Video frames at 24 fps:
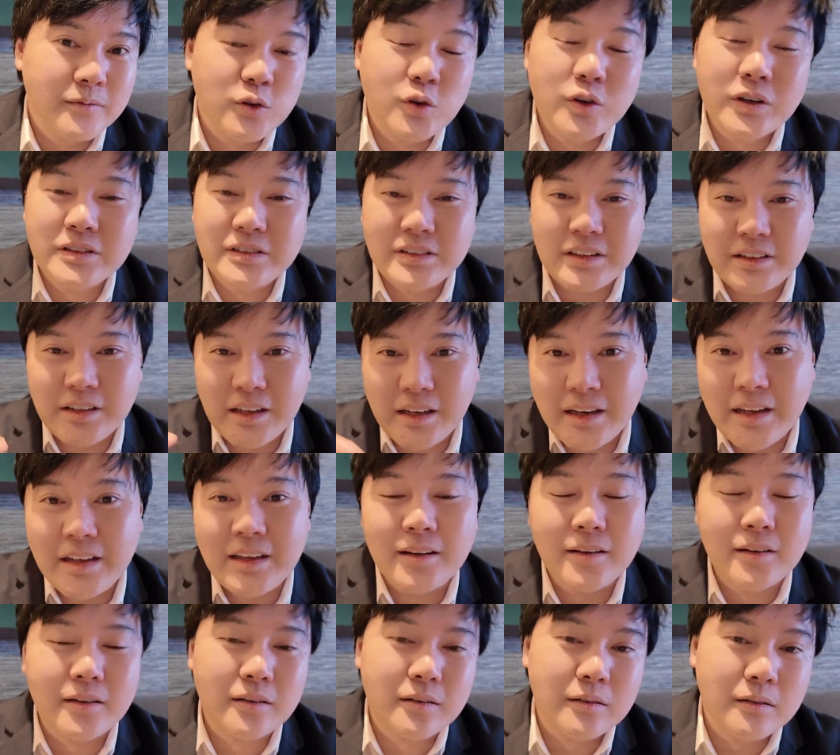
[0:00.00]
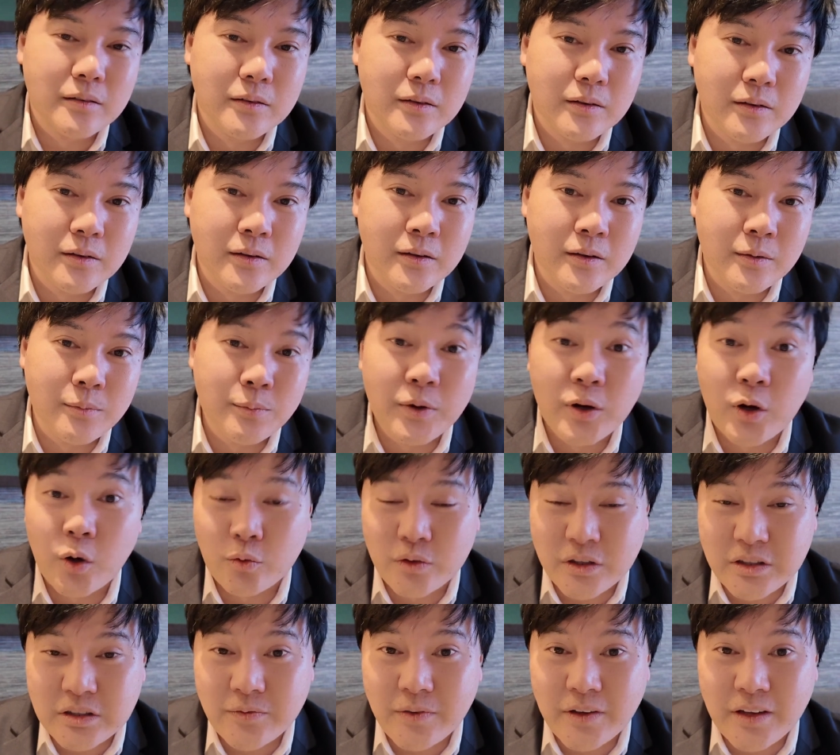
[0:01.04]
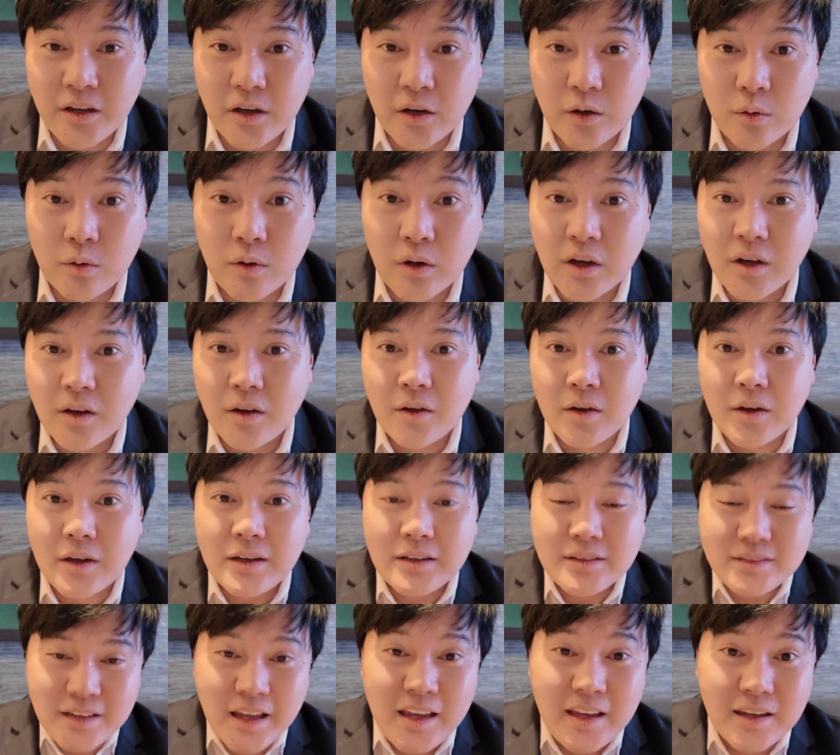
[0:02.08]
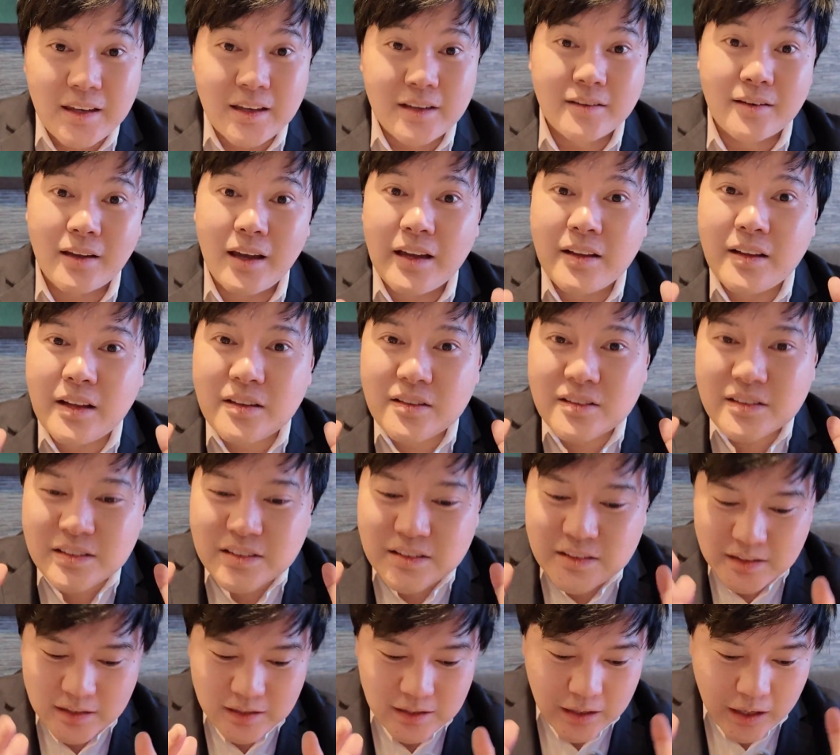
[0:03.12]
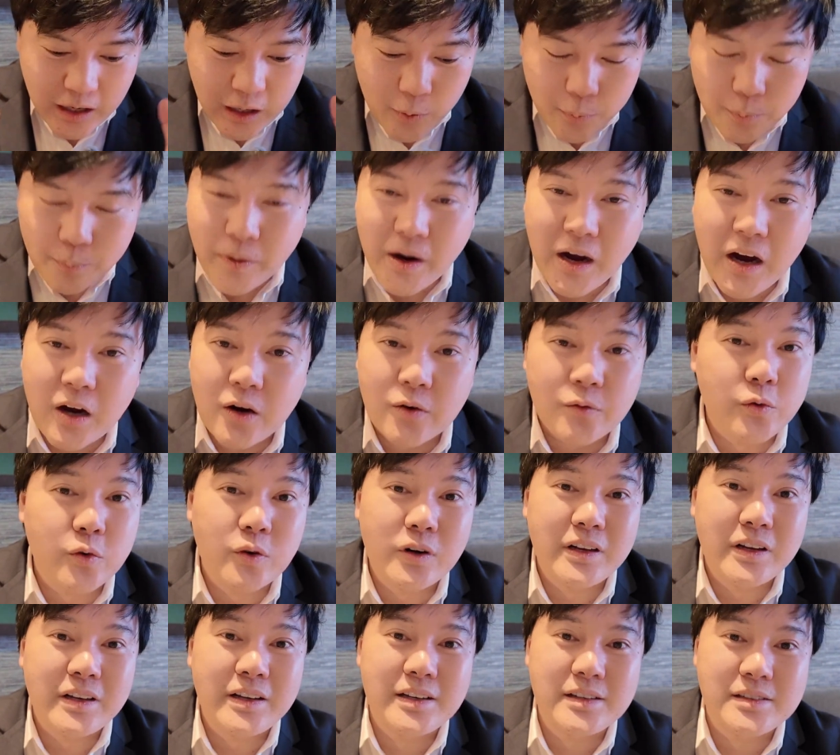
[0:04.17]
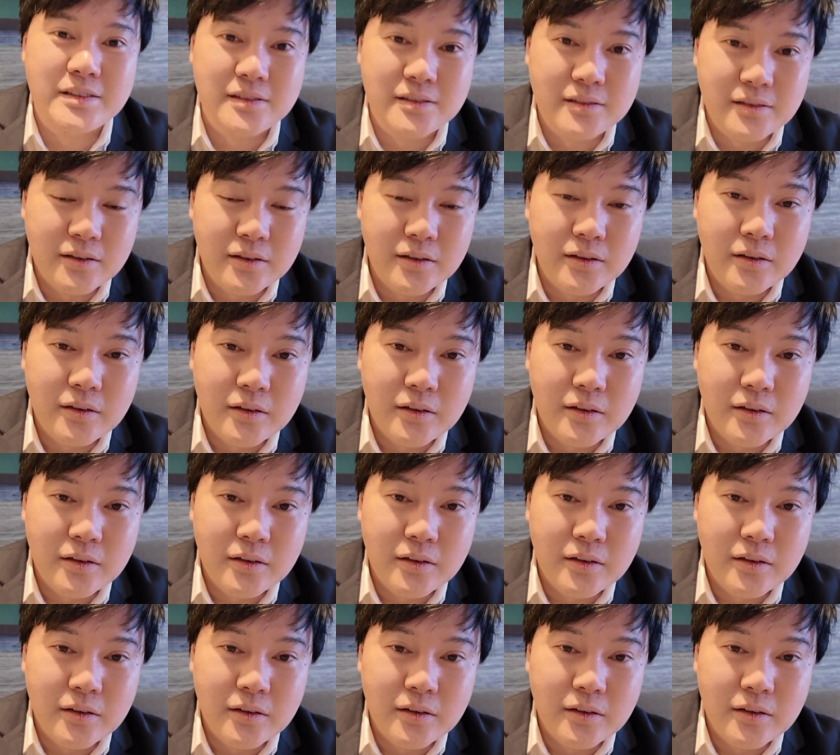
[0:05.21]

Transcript: You can see the link below this video. Take it and then see how powerful it is.